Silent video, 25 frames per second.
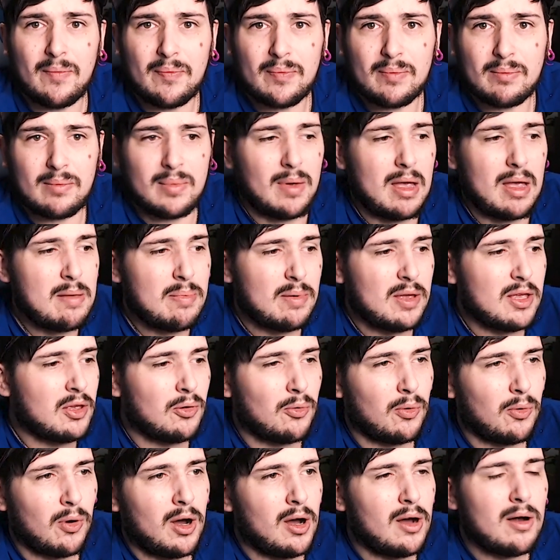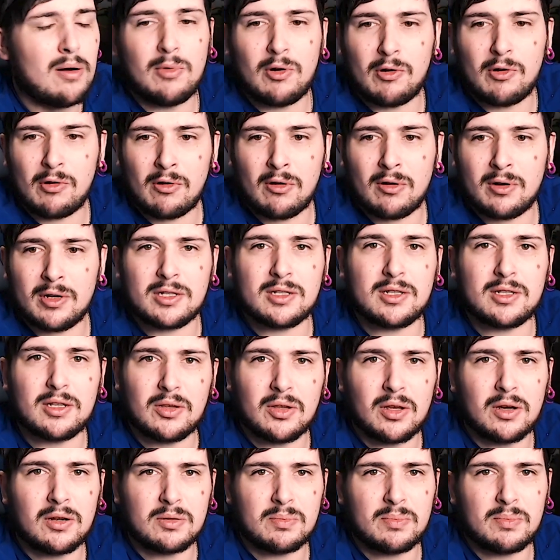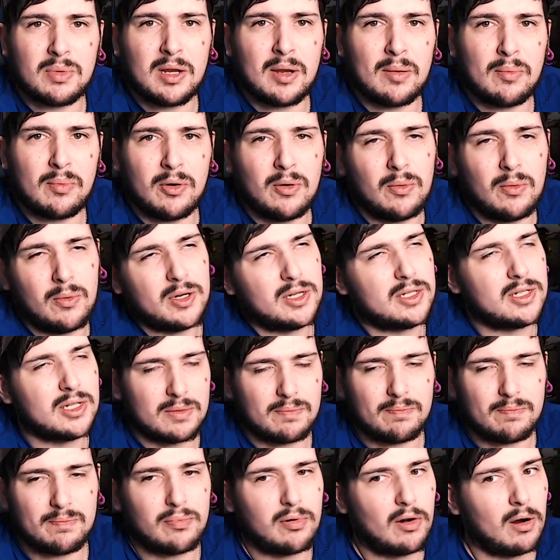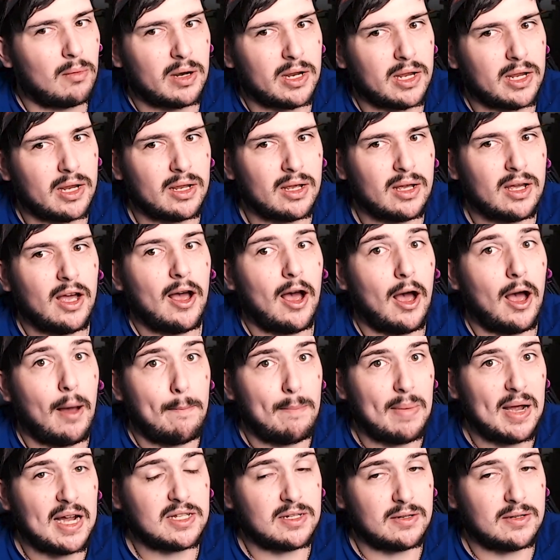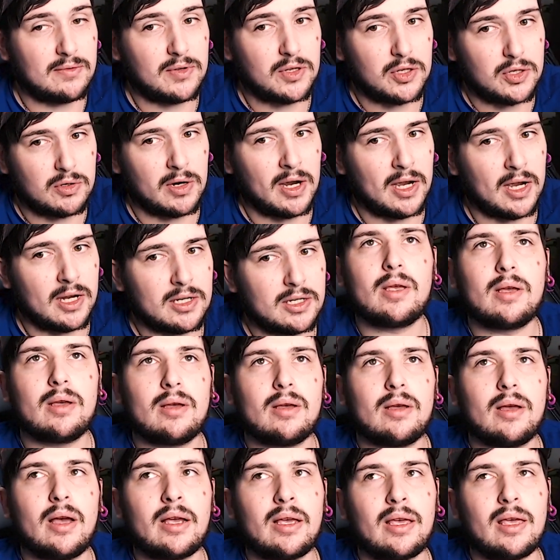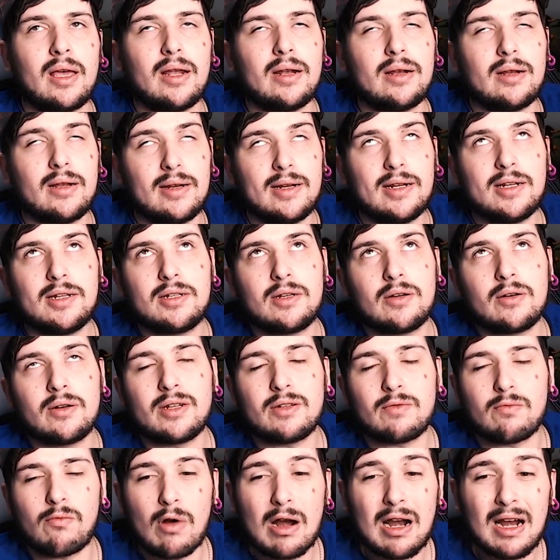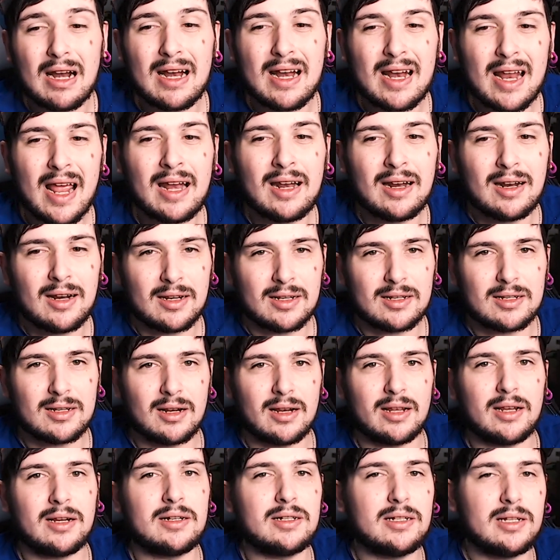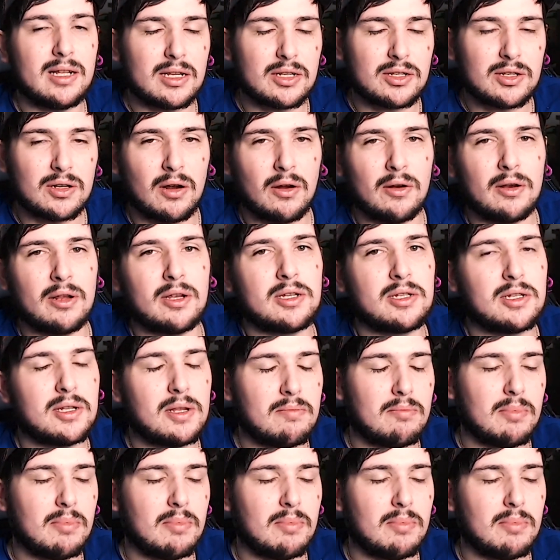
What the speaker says: maybe you are more honest than those people, which is probably a massive stretch. Again, Onision is relentlessly dishonest and